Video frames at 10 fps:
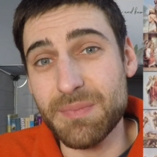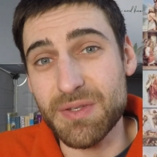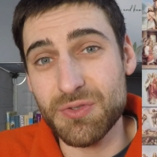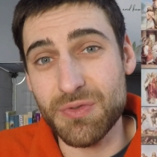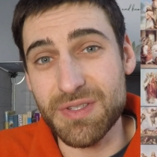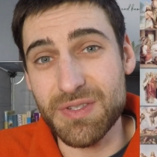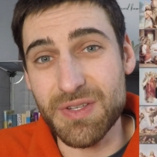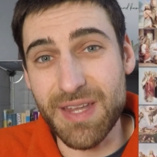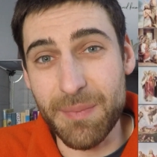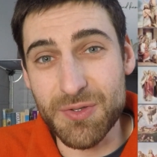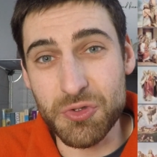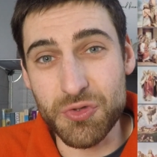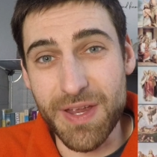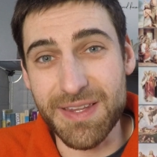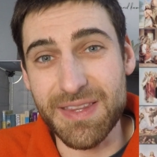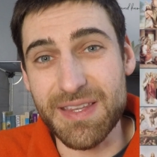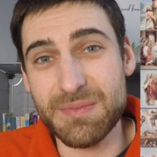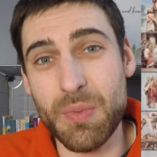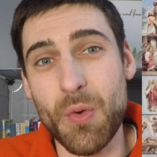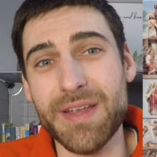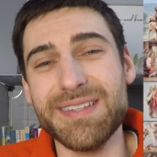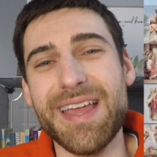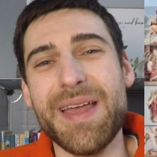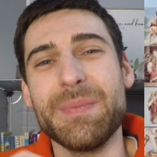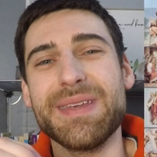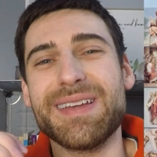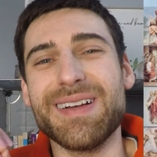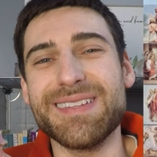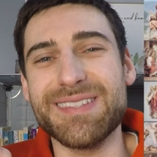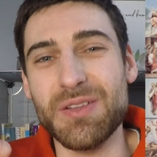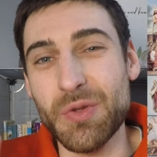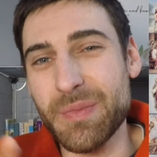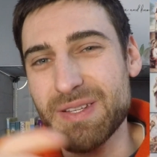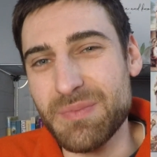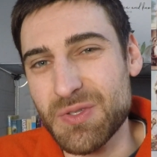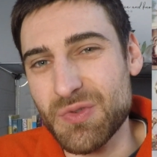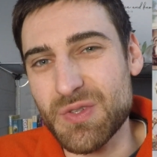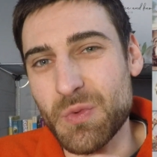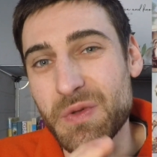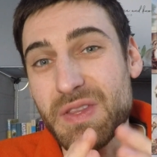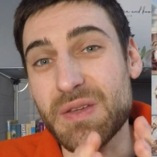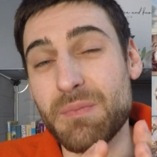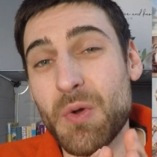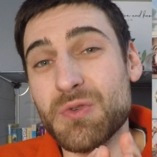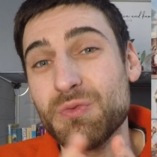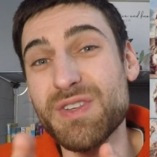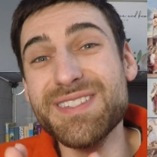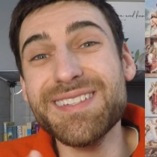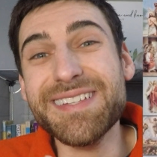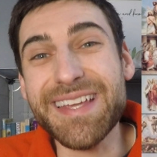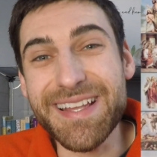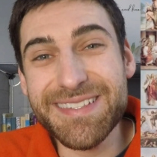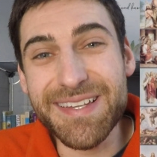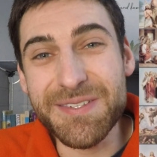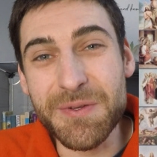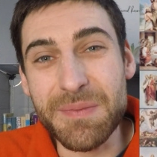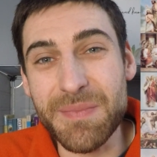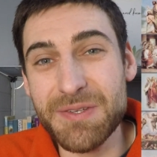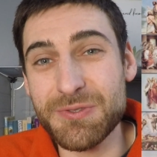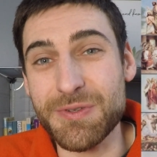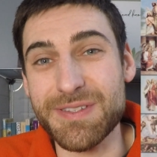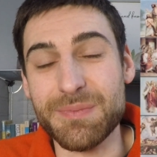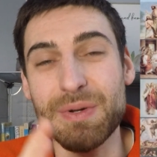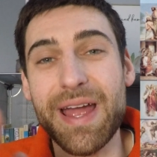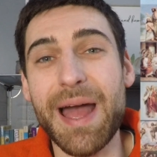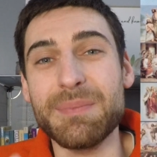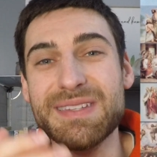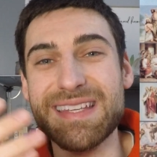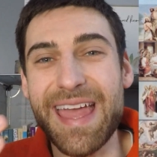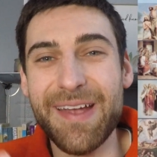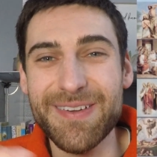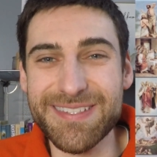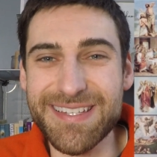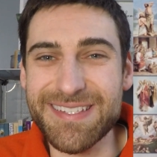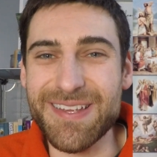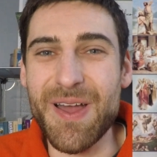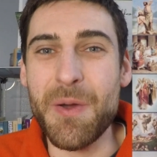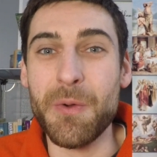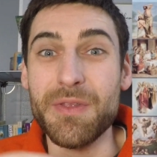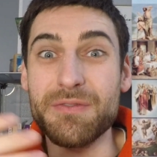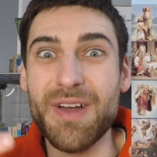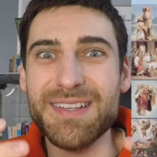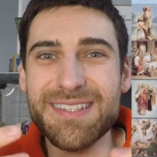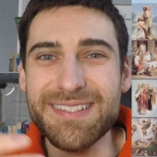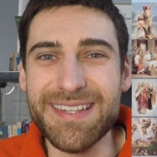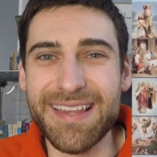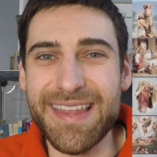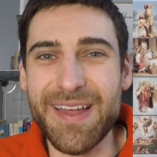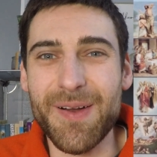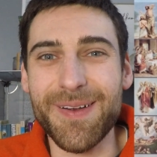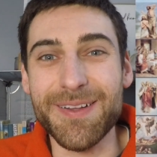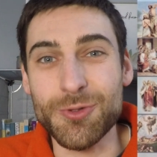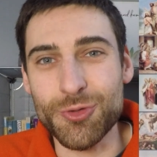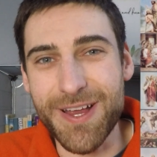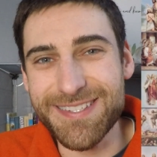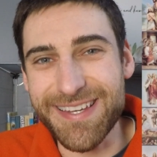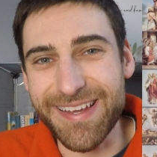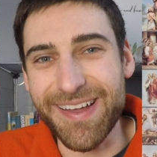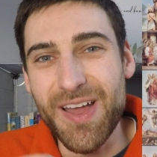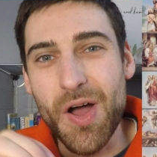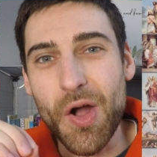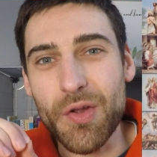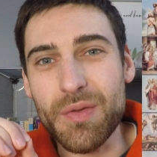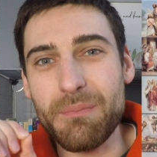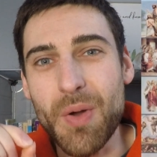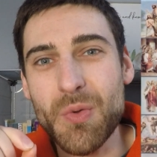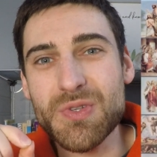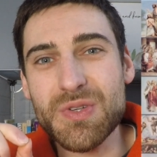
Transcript: Mysteries to demonstrate this point because the Luminous Mysteries were the most recently instituted mysteries, and perhaps the heresies or the vices that they are addressing are the most